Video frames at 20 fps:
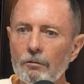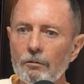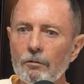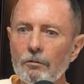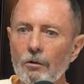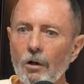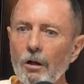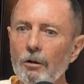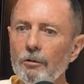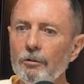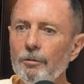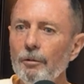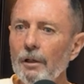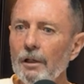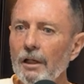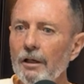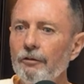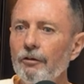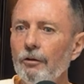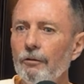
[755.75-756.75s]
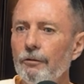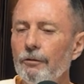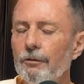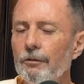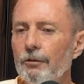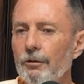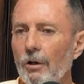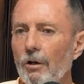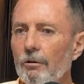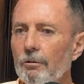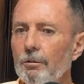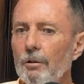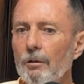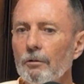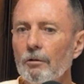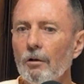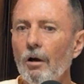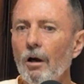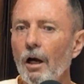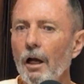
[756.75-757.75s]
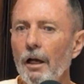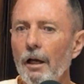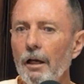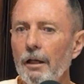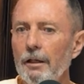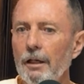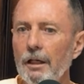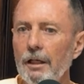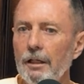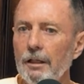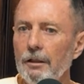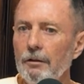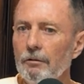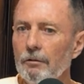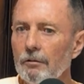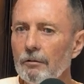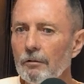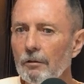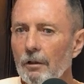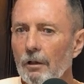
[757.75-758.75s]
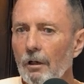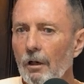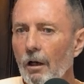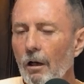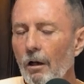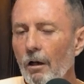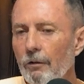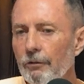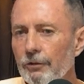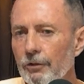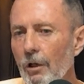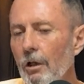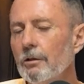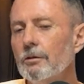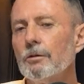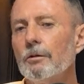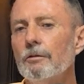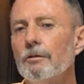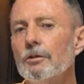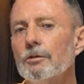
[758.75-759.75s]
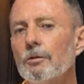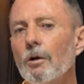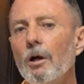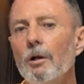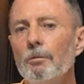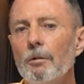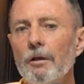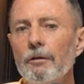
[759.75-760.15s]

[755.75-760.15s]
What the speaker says: write with my left and throw with my right, and he throws with his right,